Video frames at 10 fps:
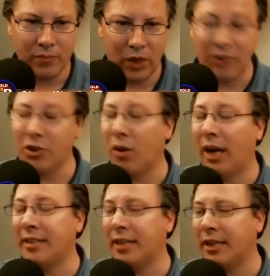And so
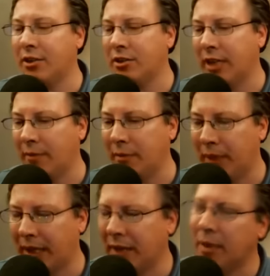ICE agents have been
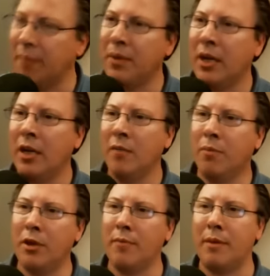picking them up,
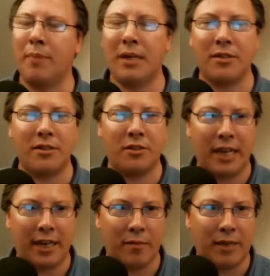putting them in buses,
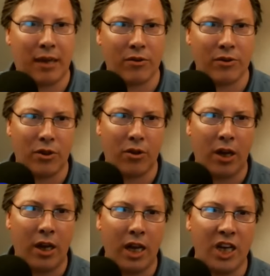taking them to
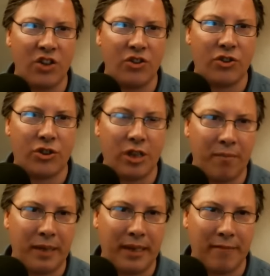Arizona,
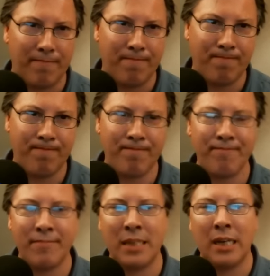dumping them.
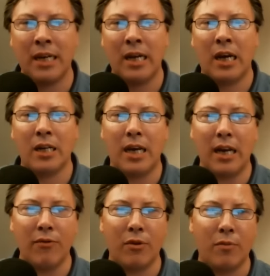A
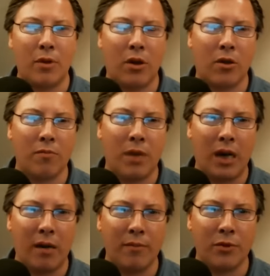lot of them are
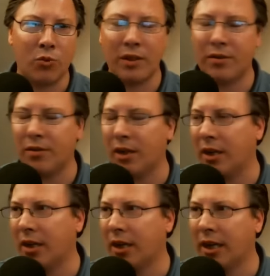moms with
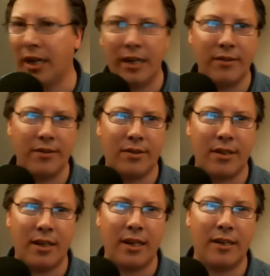kids,
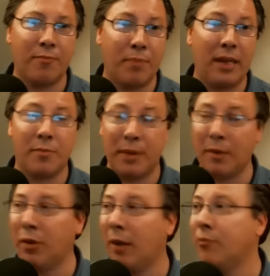and it's been
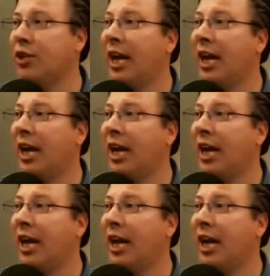a problem.